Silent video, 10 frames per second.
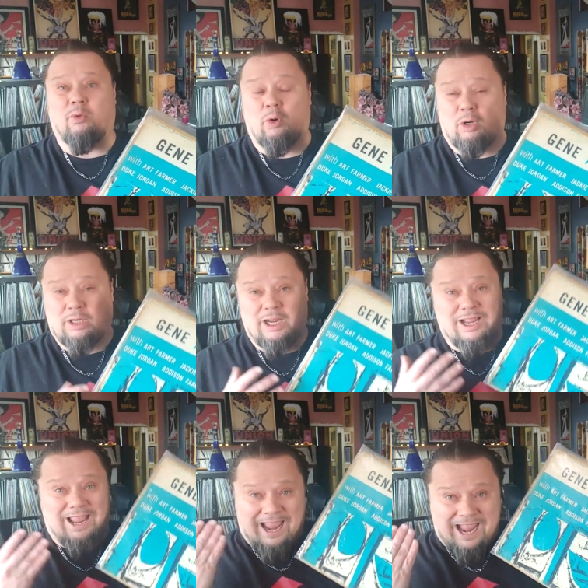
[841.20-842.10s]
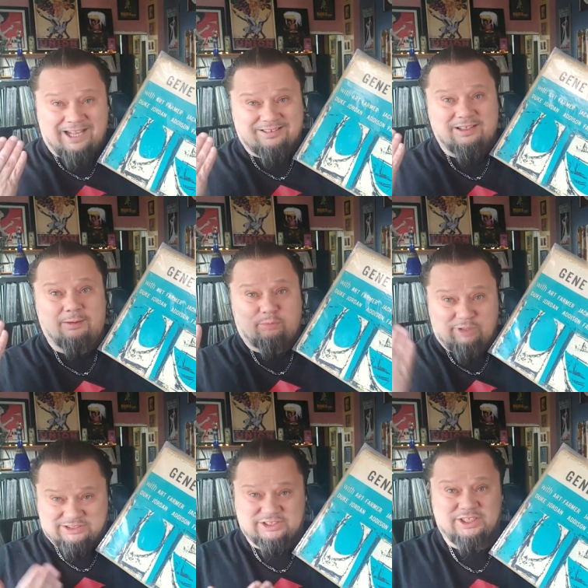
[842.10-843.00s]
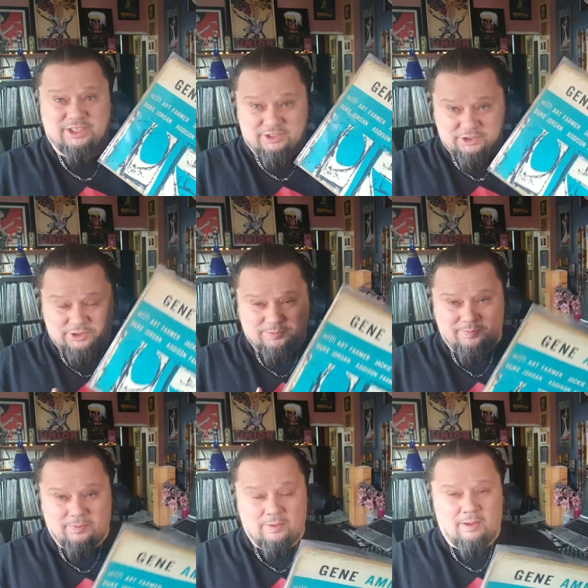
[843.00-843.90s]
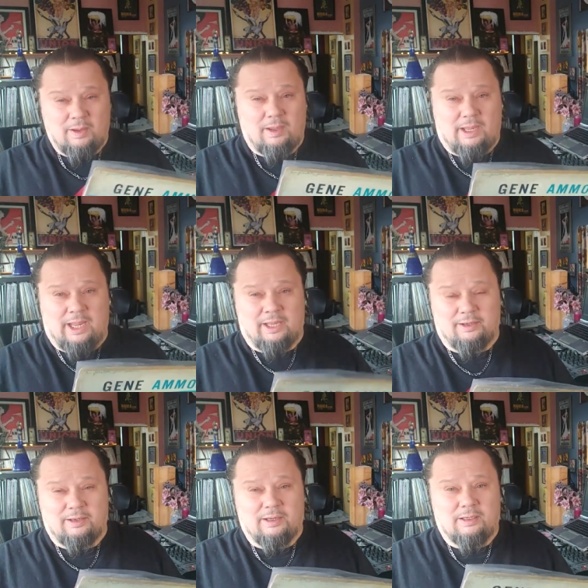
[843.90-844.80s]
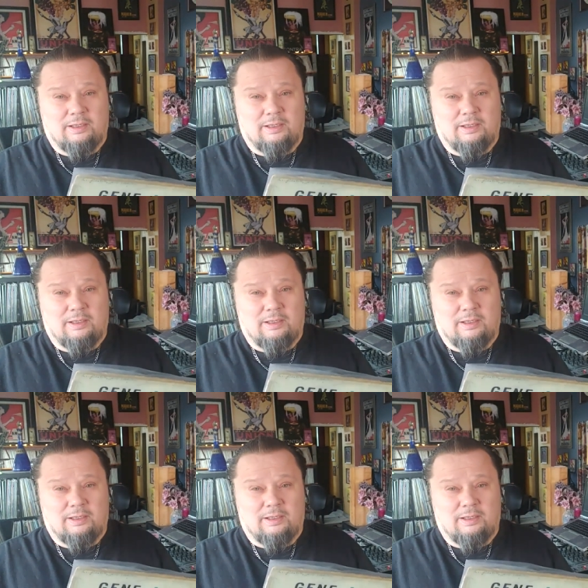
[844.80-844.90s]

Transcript: of work at Prestige. And